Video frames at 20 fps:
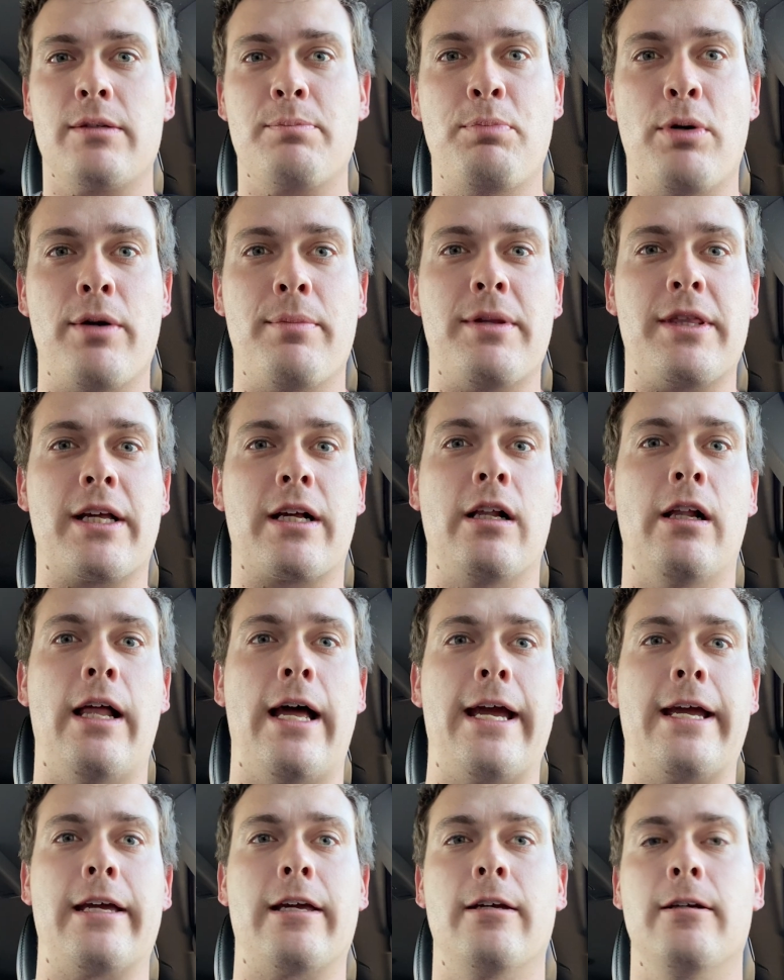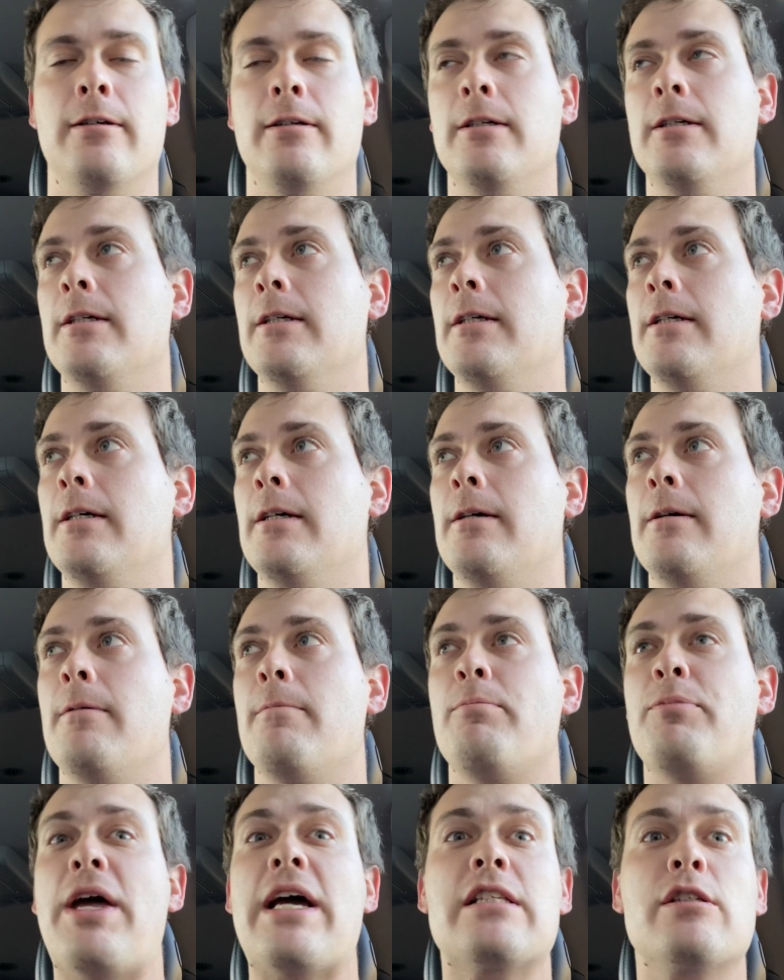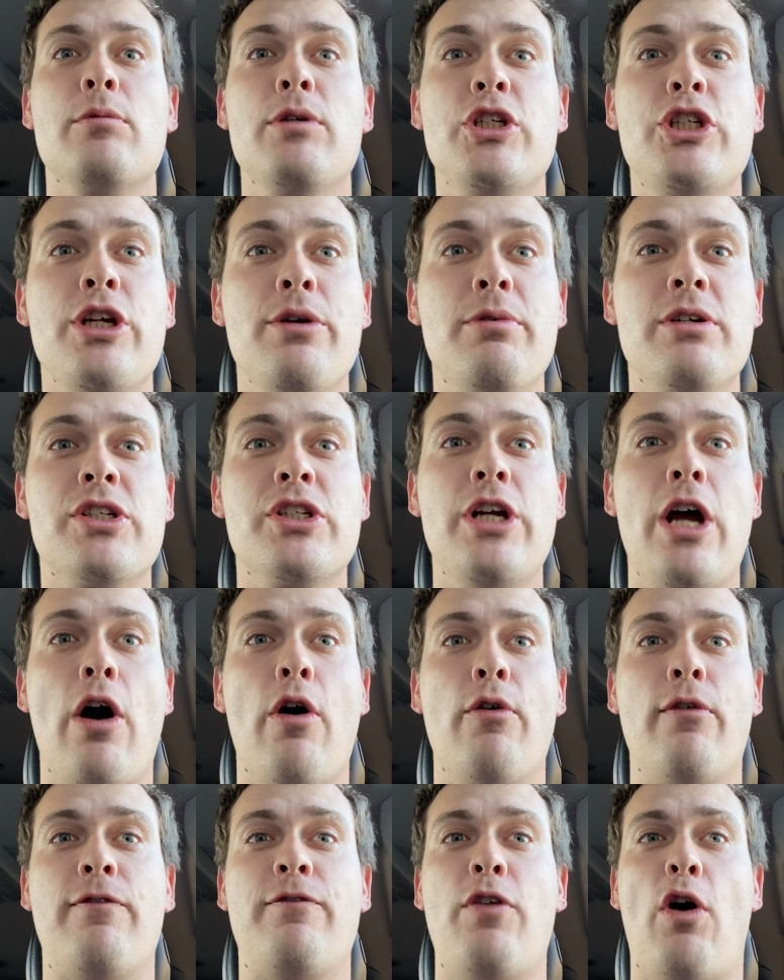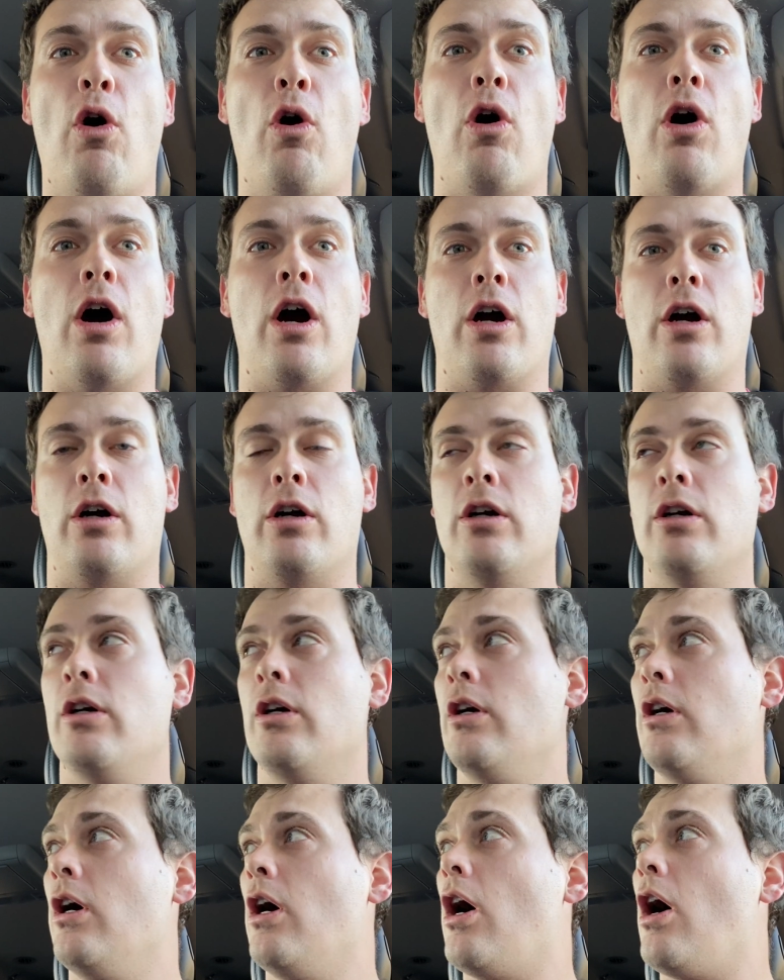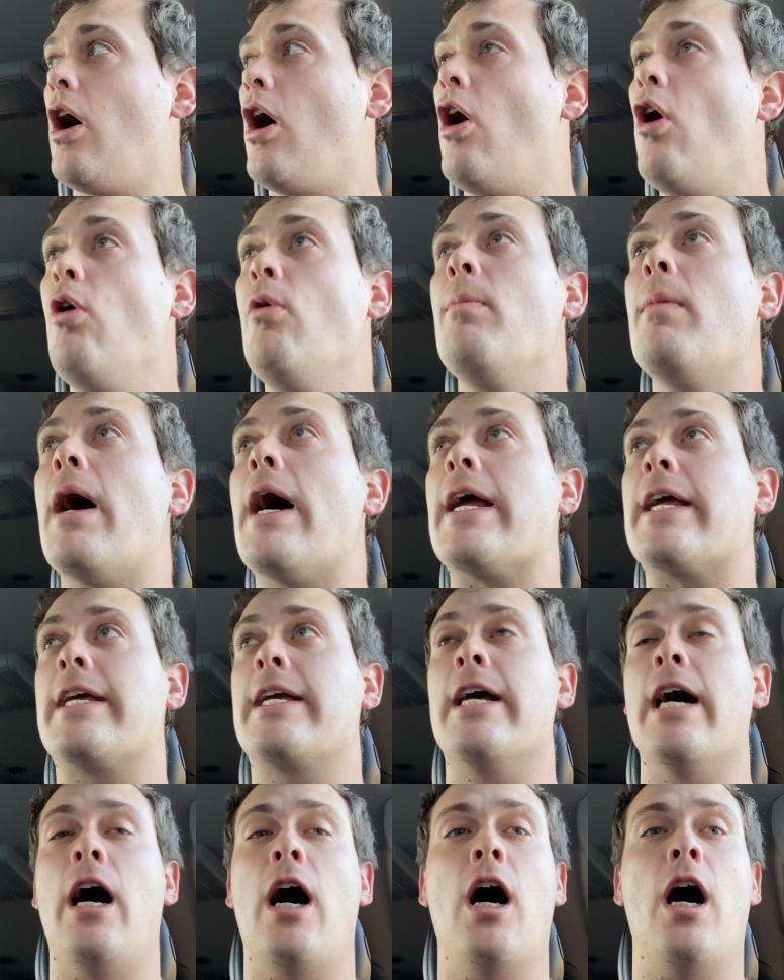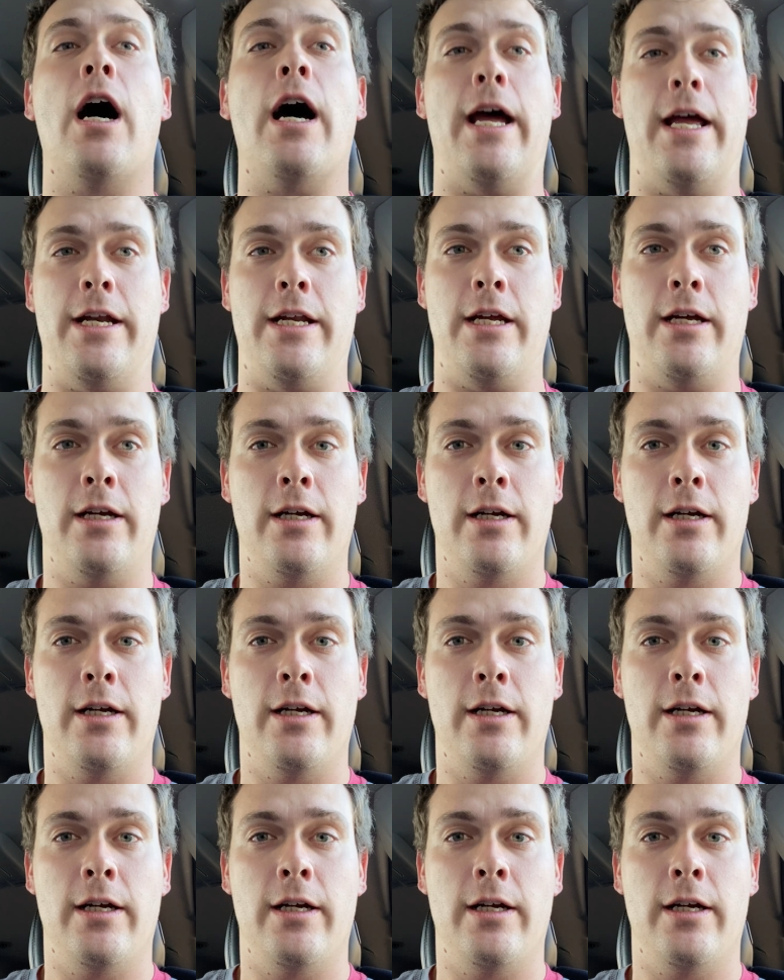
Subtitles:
Put him in the clank. That's what she was known for. Oh my God.